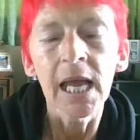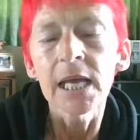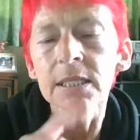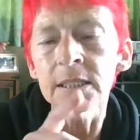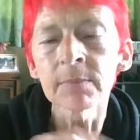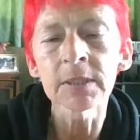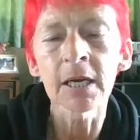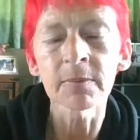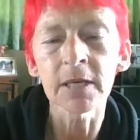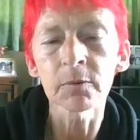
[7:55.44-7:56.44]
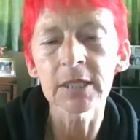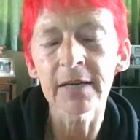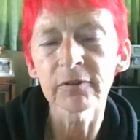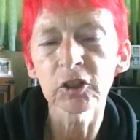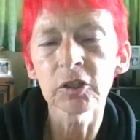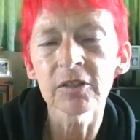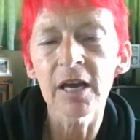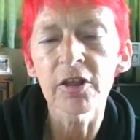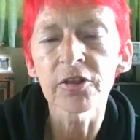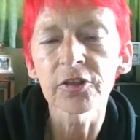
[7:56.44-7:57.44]
Sometimes I would have to do
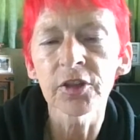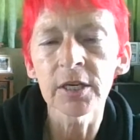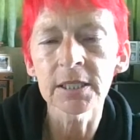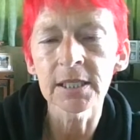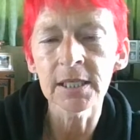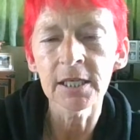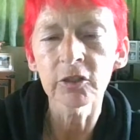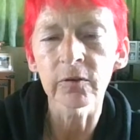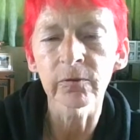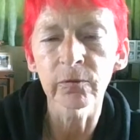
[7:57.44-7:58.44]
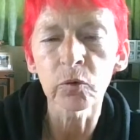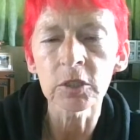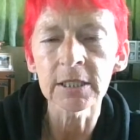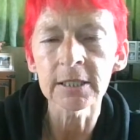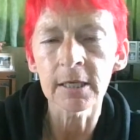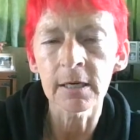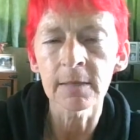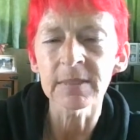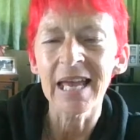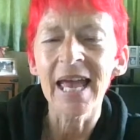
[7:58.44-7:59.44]
that 30 to 40
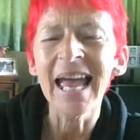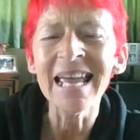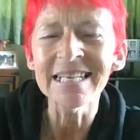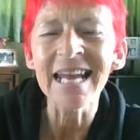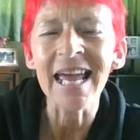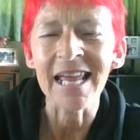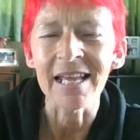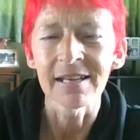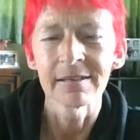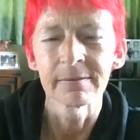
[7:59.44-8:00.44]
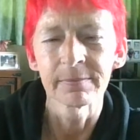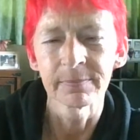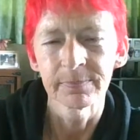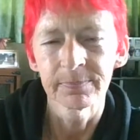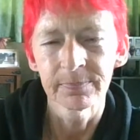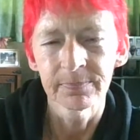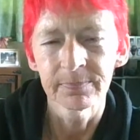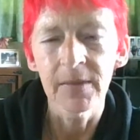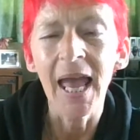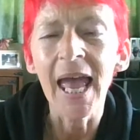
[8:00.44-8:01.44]
times a day.
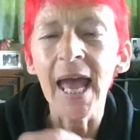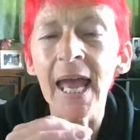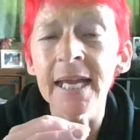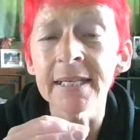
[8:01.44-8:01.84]
A